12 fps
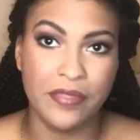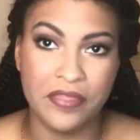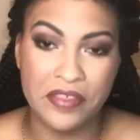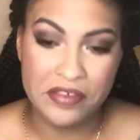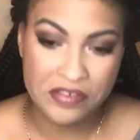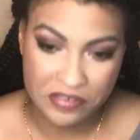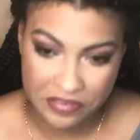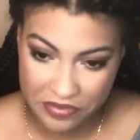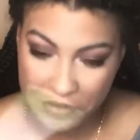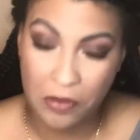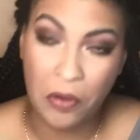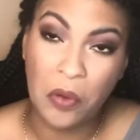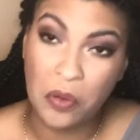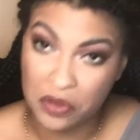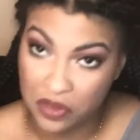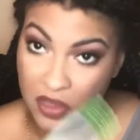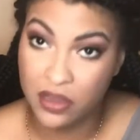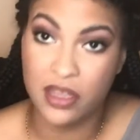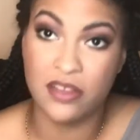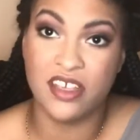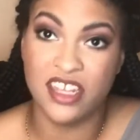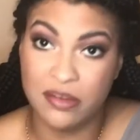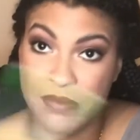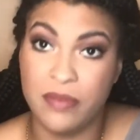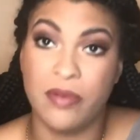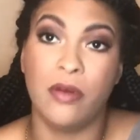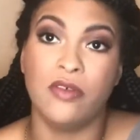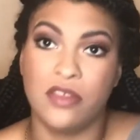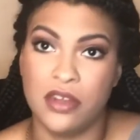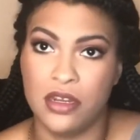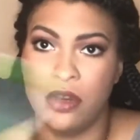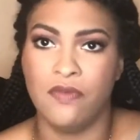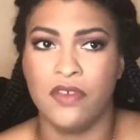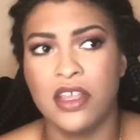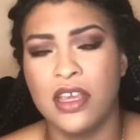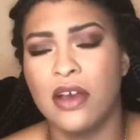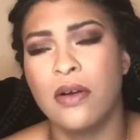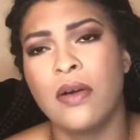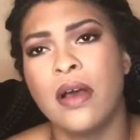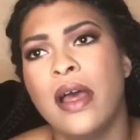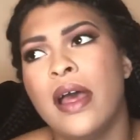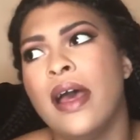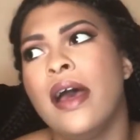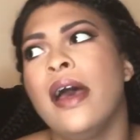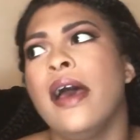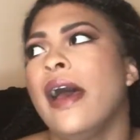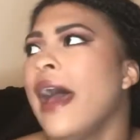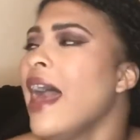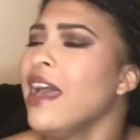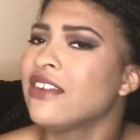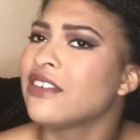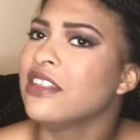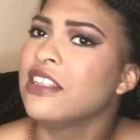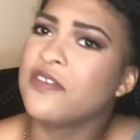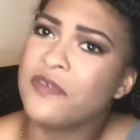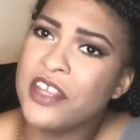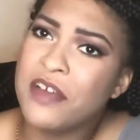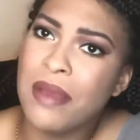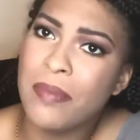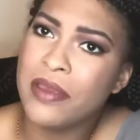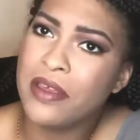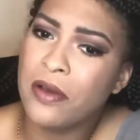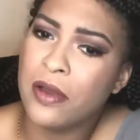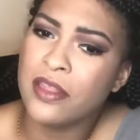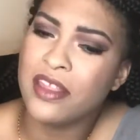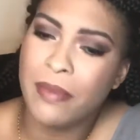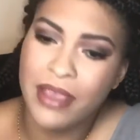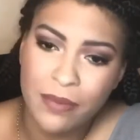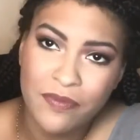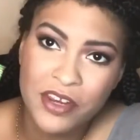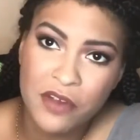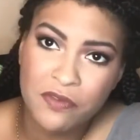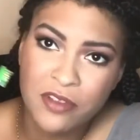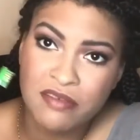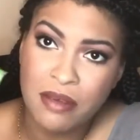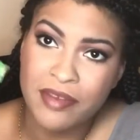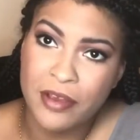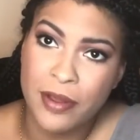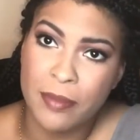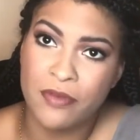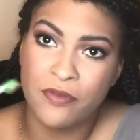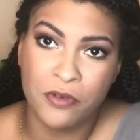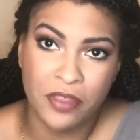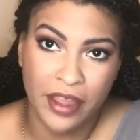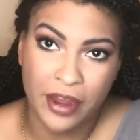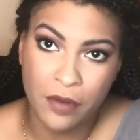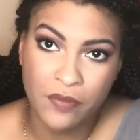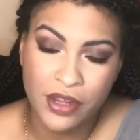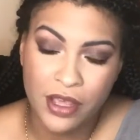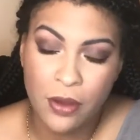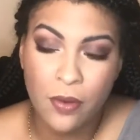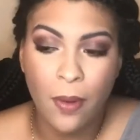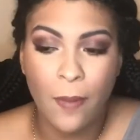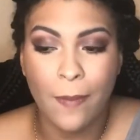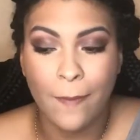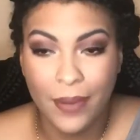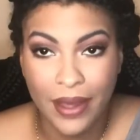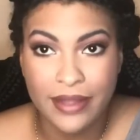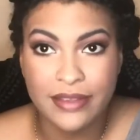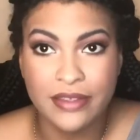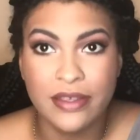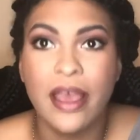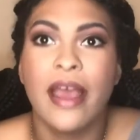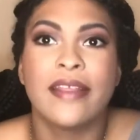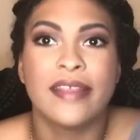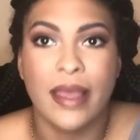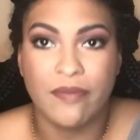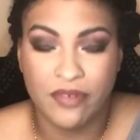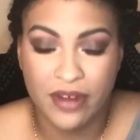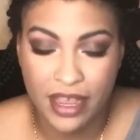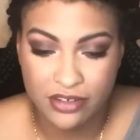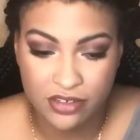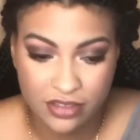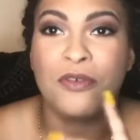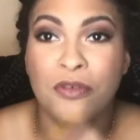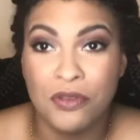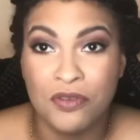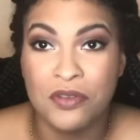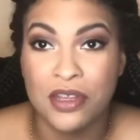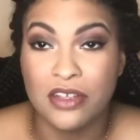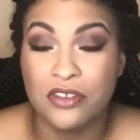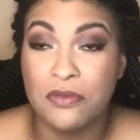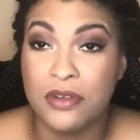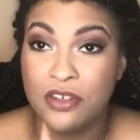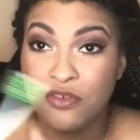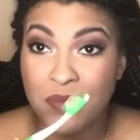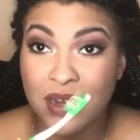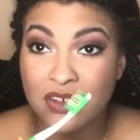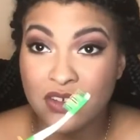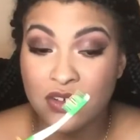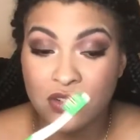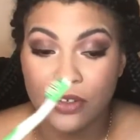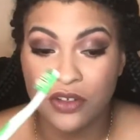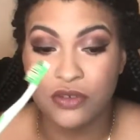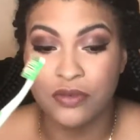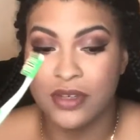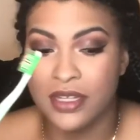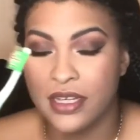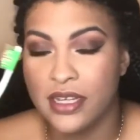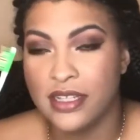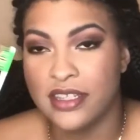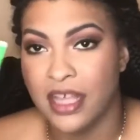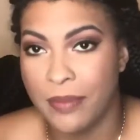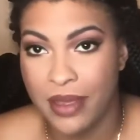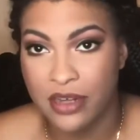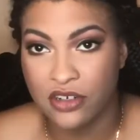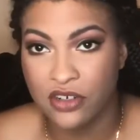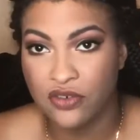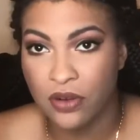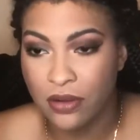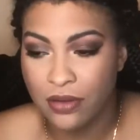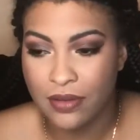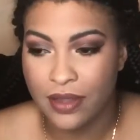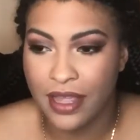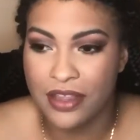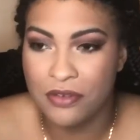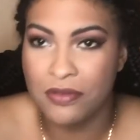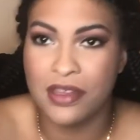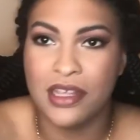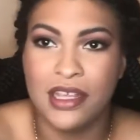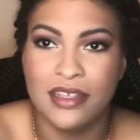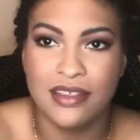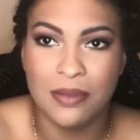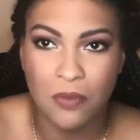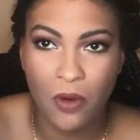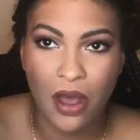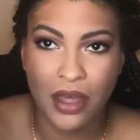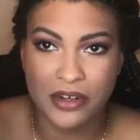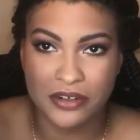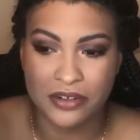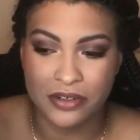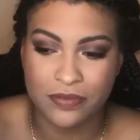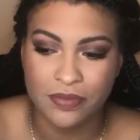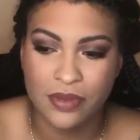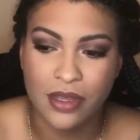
This whole look is gonna be posted in a video. Actually, this video might be going. The makeup video for this might be going before the hair video, but time for edges. You need two things. You need a toothbrush. You need some edge control, and you need some water.